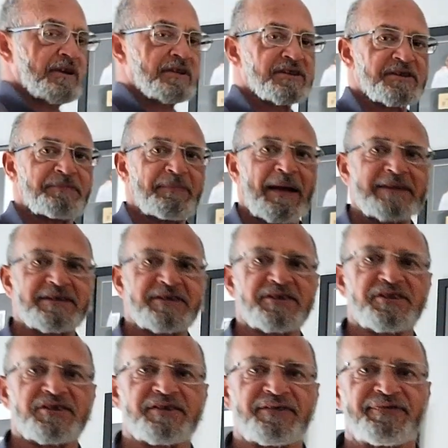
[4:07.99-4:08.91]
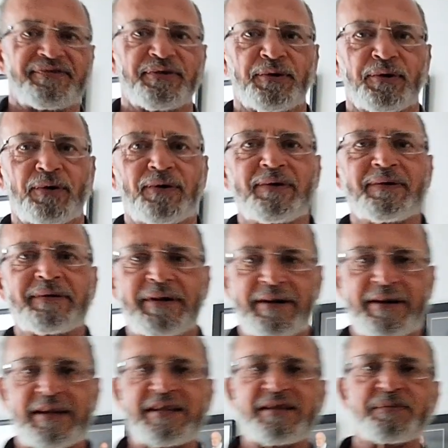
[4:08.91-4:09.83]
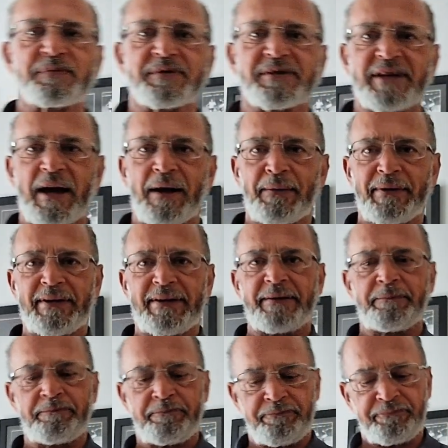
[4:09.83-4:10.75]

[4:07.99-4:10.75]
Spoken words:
to Manchester for, and this was going,